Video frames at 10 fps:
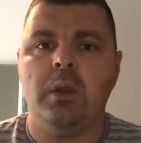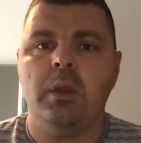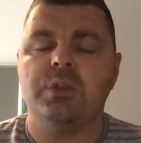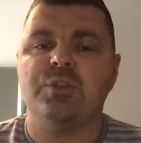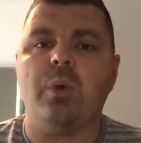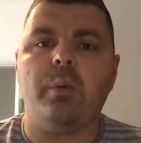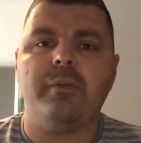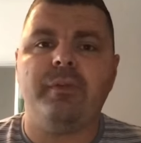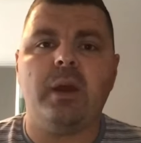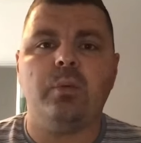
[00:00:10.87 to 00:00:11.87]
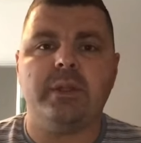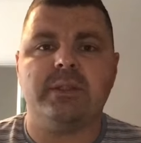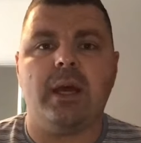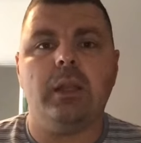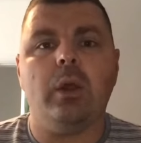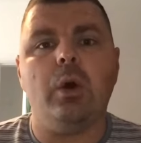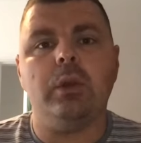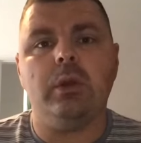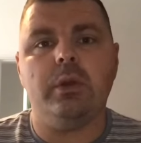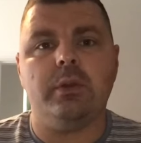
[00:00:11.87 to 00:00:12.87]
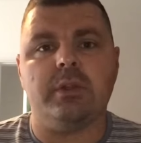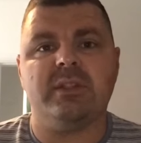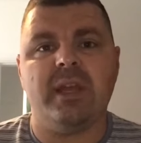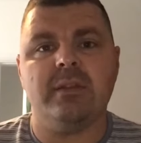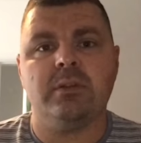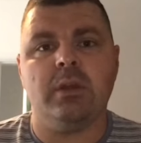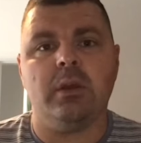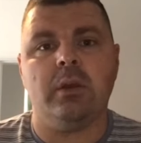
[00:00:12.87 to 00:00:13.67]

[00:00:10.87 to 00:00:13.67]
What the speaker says: So what we found is that a lot of learners tend to